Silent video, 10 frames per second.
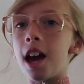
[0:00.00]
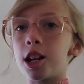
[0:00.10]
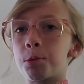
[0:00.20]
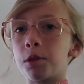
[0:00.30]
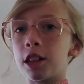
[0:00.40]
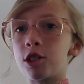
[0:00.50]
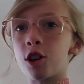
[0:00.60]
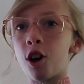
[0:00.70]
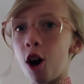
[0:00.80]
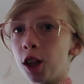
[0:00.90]
and his birthday's
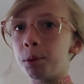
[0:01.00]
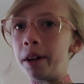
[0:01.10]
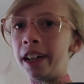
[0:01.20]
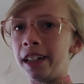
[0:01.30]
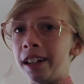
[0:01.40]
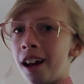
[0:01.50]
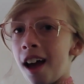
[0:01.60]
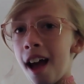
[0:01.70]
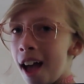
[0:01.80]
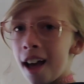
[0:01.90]
on Halloween.
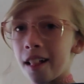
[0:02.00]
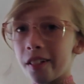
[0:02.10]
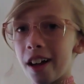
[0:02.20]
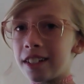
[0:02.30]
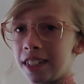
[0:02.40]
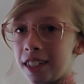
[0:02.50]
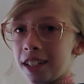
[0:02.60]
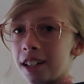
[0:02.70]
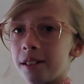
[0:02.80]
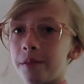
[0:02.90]

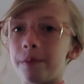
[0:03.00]
Lucky.